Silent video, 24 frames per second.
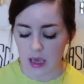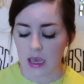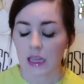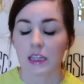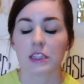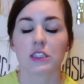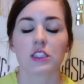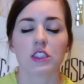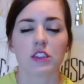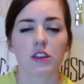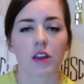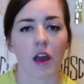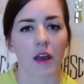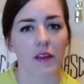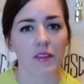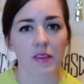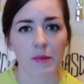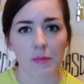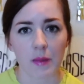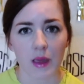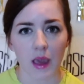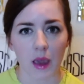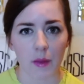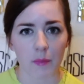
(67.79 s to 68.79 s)
It's not
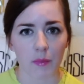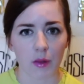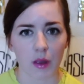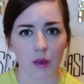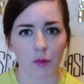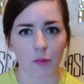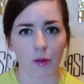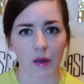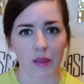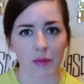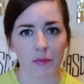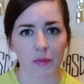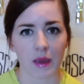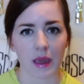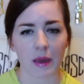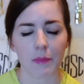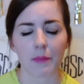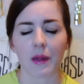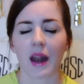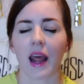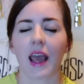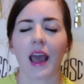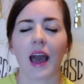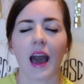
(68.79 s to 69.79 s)
something I bring with me,
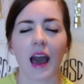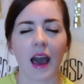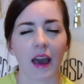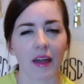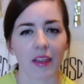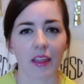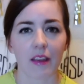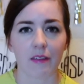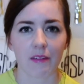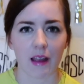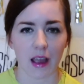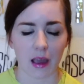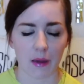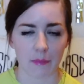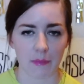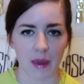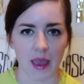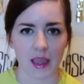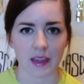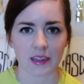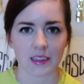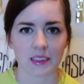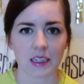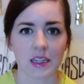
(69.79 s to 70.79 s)
but I highly
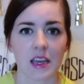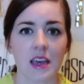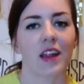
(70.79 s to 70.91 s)
recommend.